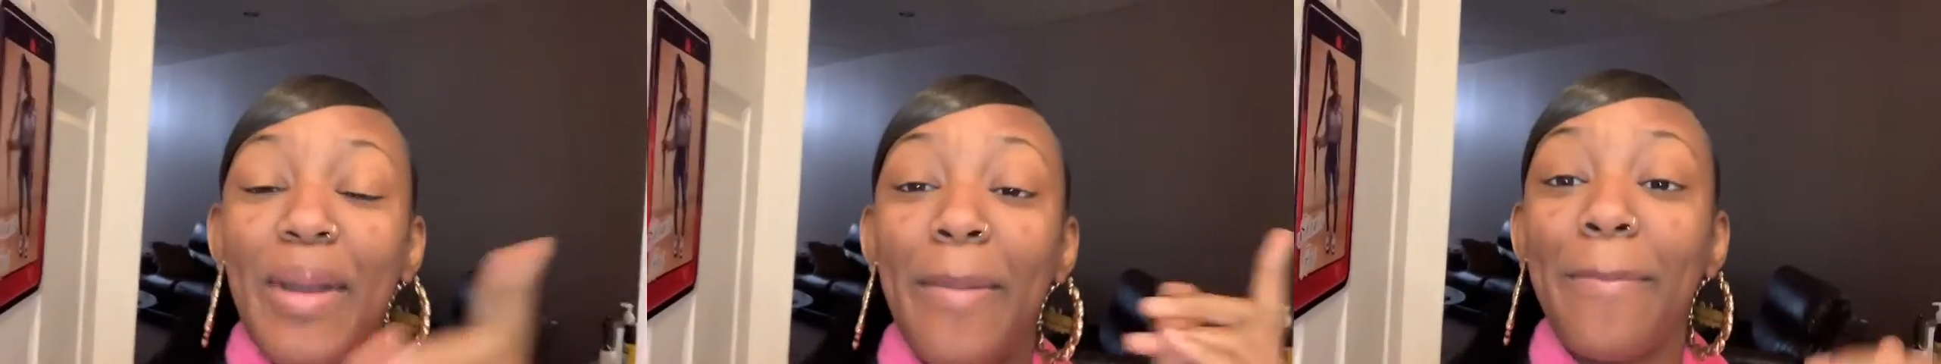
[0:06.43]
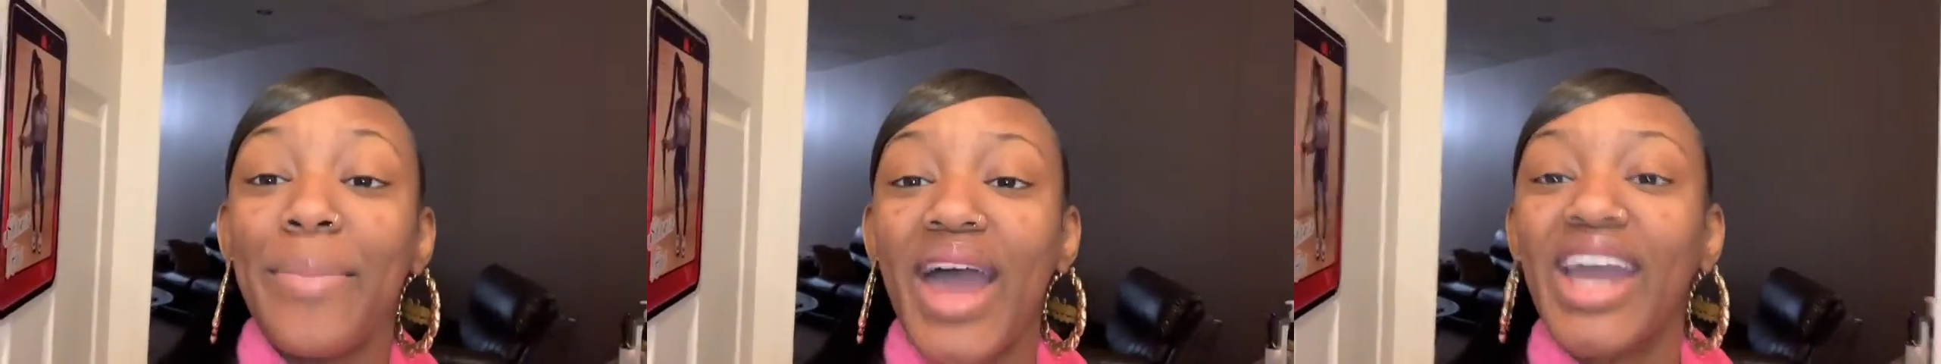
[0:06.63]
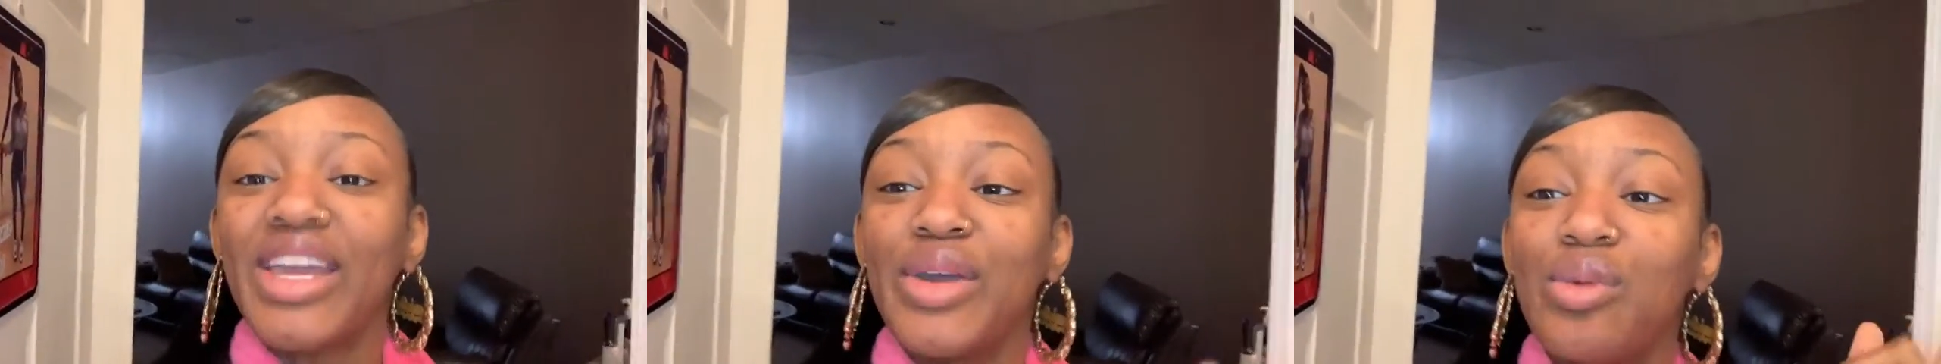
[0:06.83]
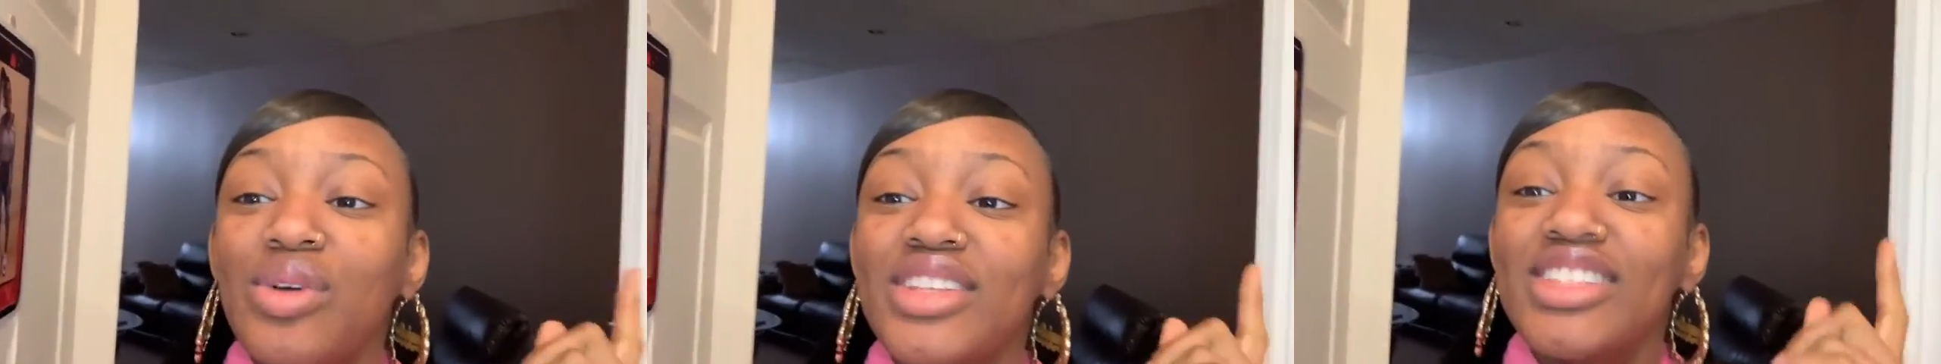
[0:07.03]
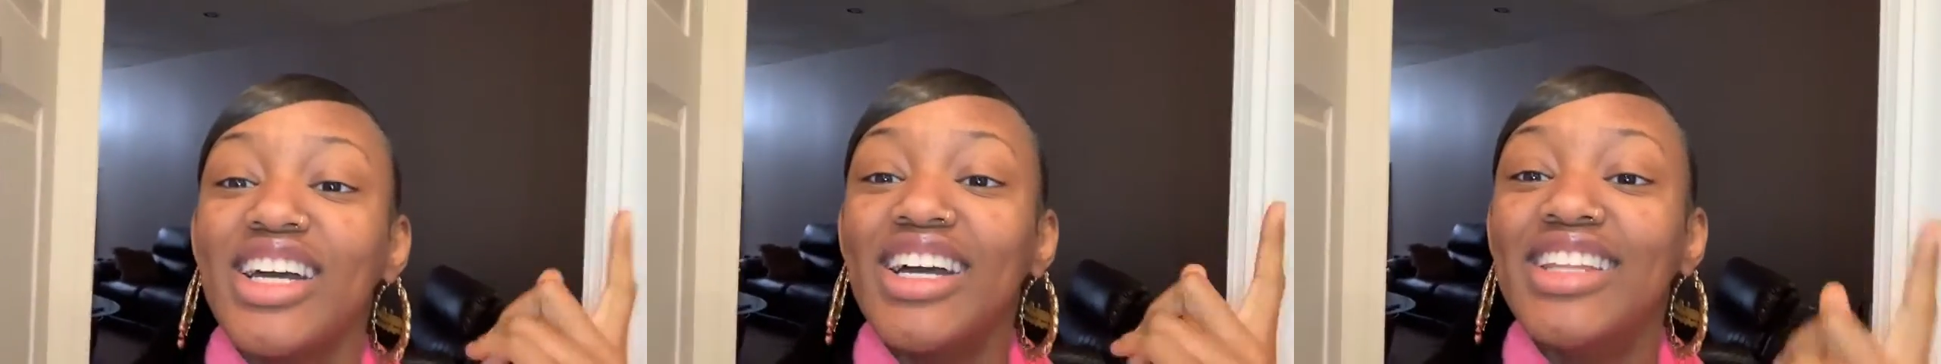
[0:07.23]
back here with
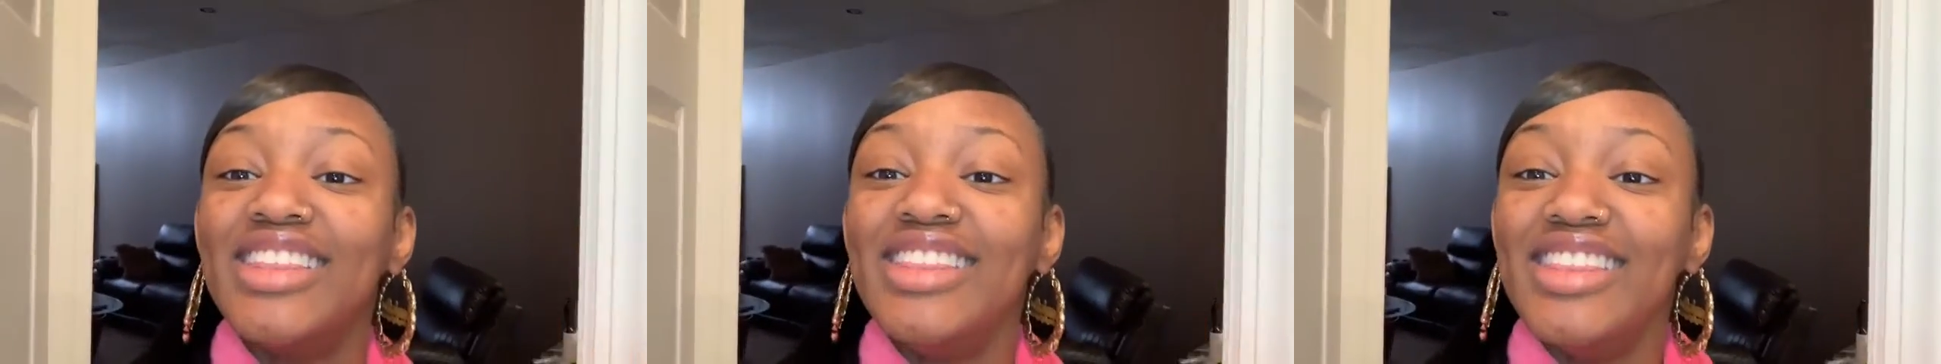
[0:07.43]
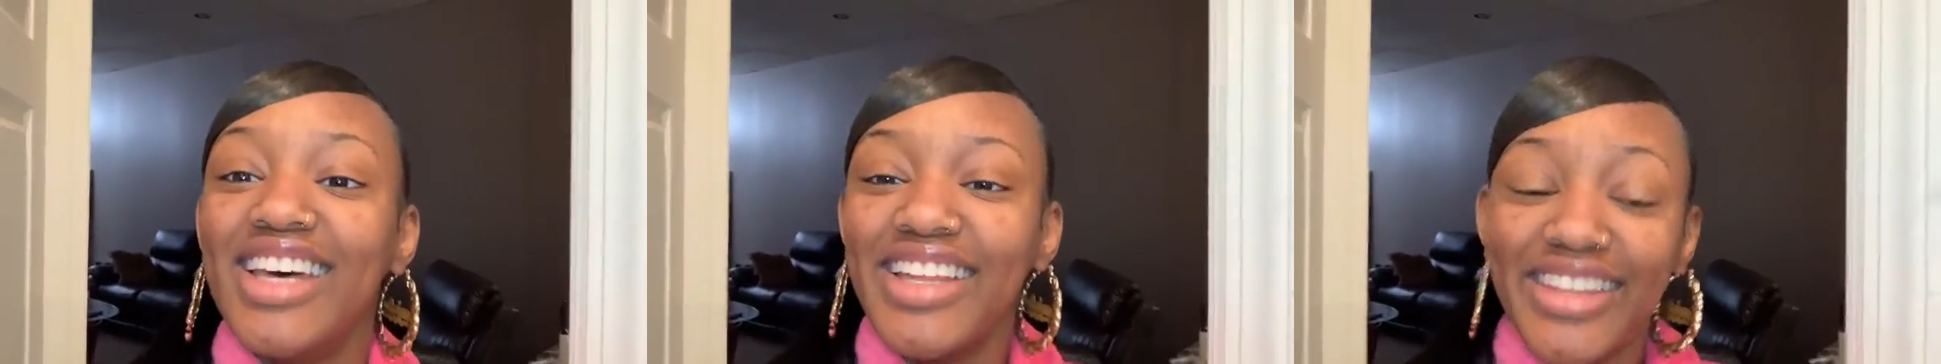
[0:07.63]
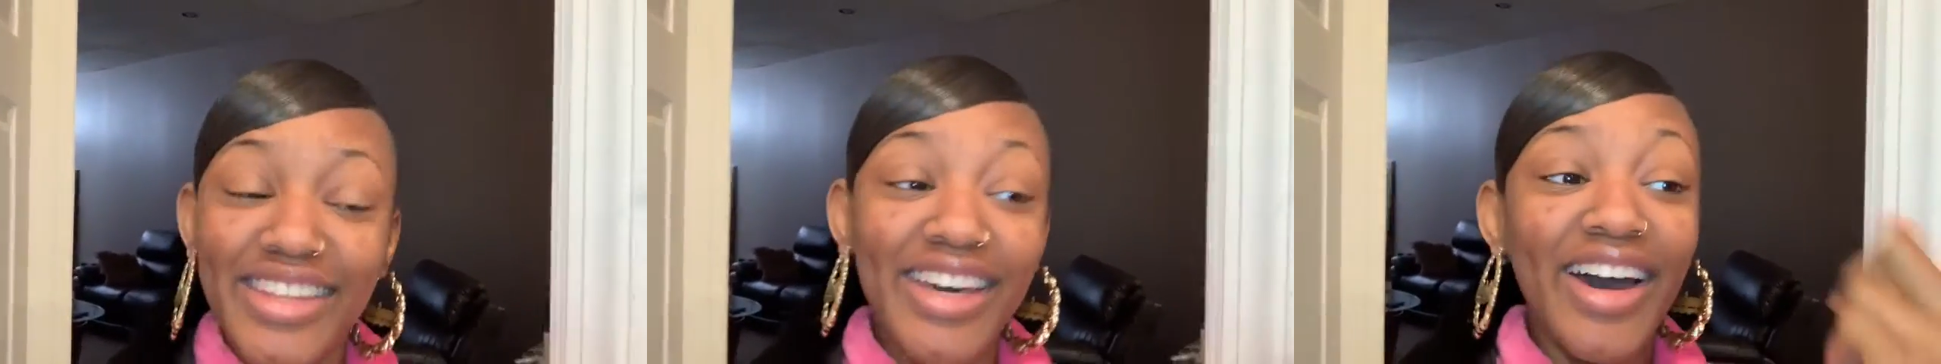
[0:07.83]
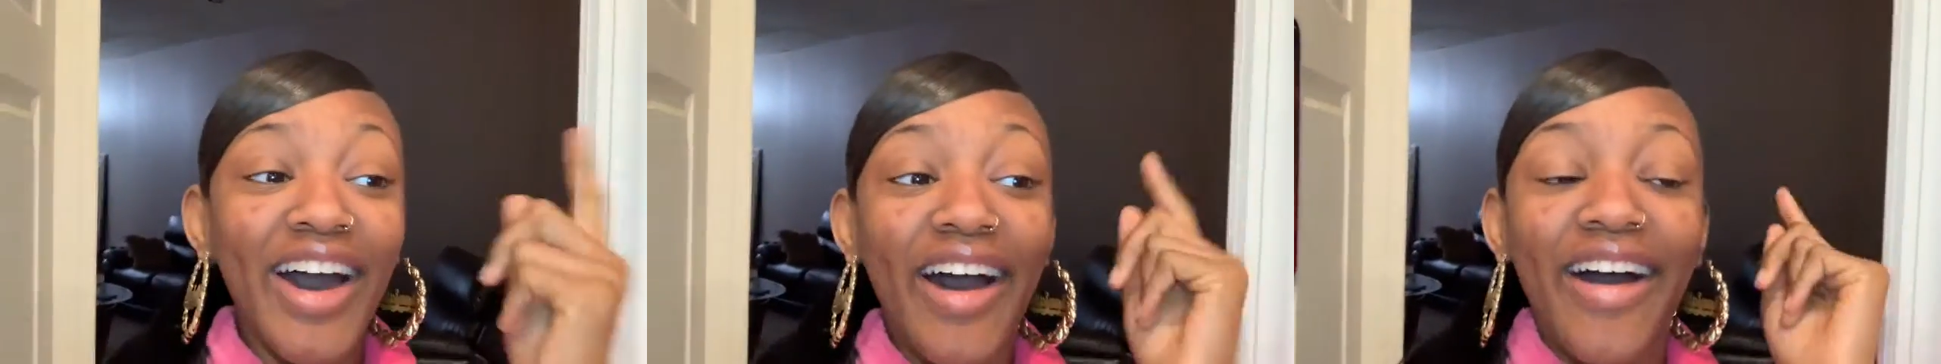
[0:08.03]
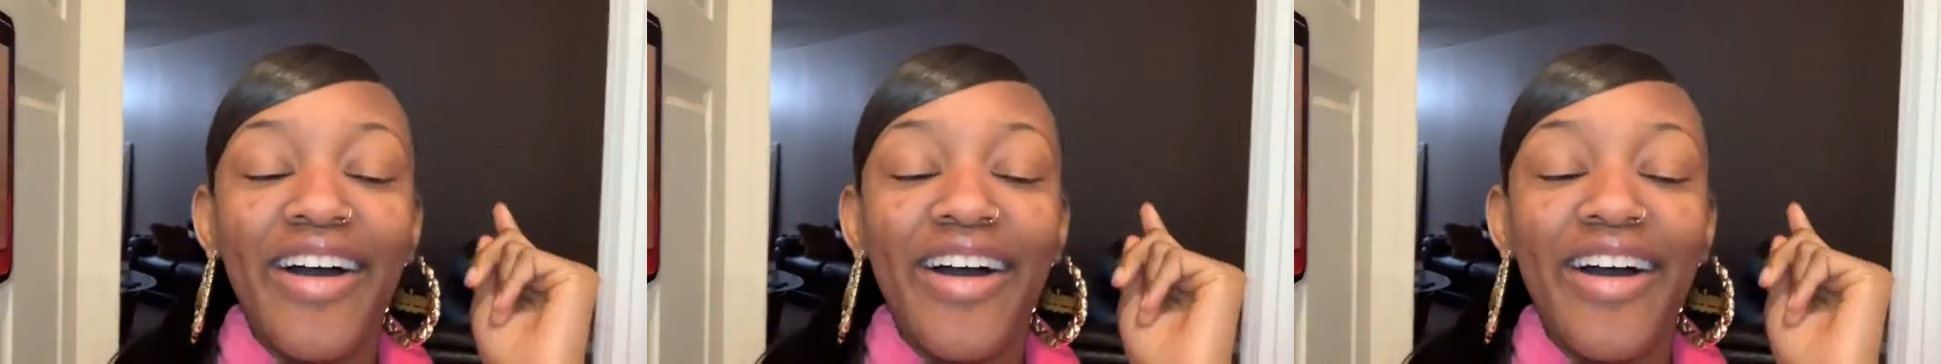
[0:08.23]
another